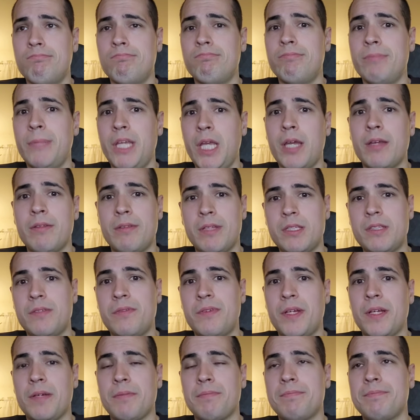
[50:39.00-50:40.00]
Yeah, it's
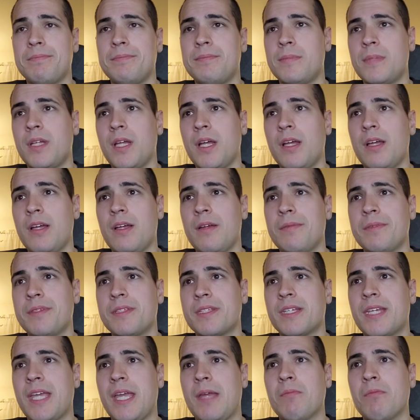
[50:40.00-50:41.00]
fair. It's
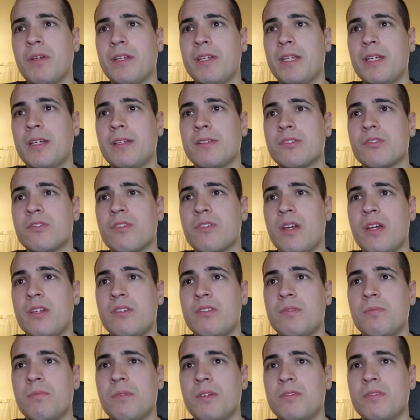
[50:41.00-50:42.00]
game-winning
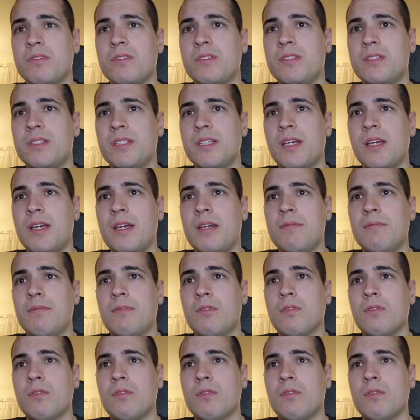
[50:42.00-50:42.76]
stratagem most of the time,